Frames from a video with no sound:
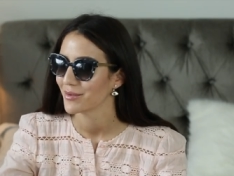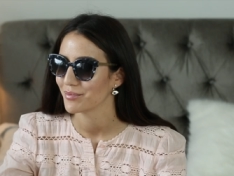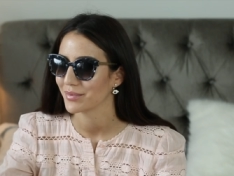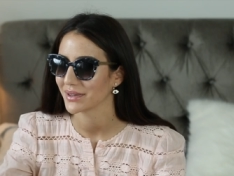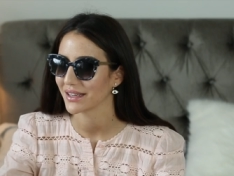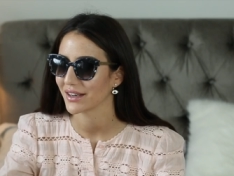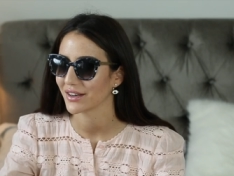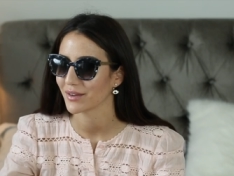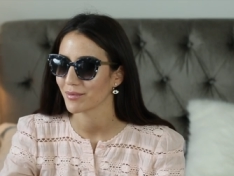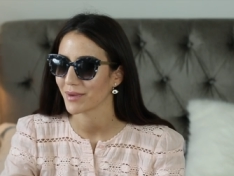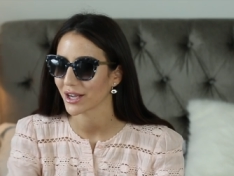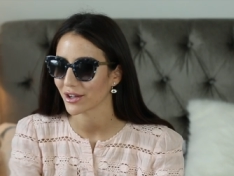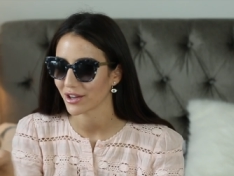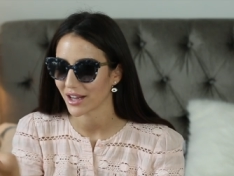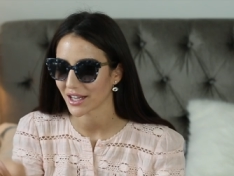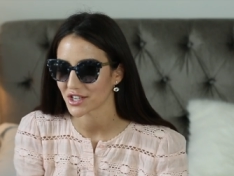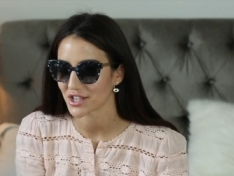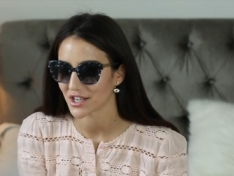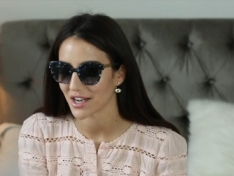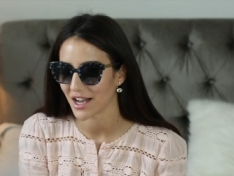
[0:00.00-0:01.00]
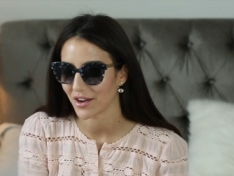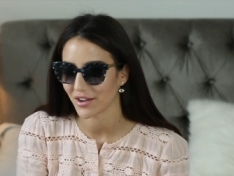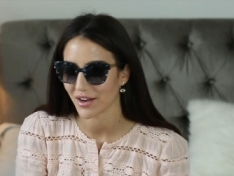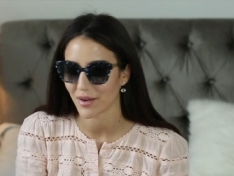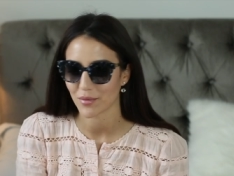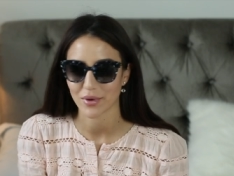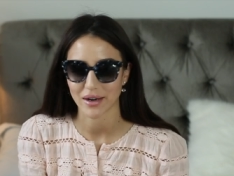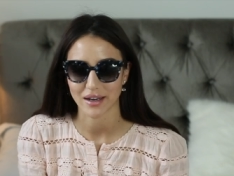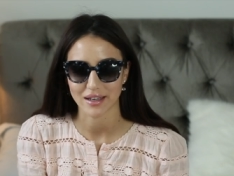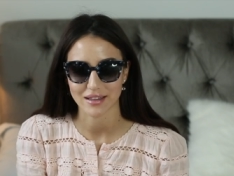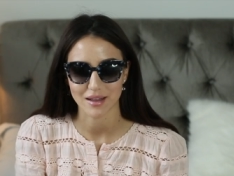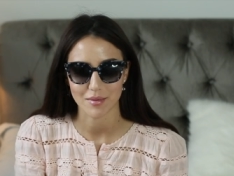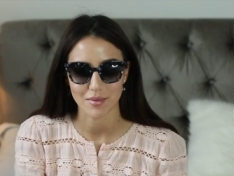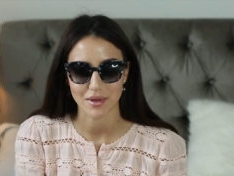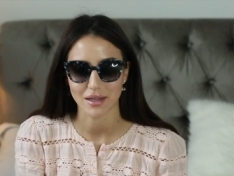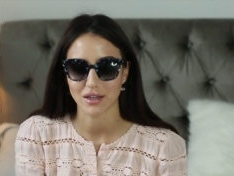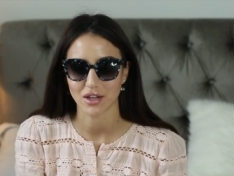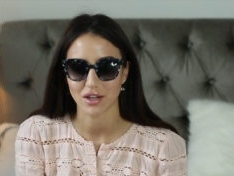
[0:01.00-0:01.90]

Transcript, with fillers: but they're in my collection now and I'm wearing them a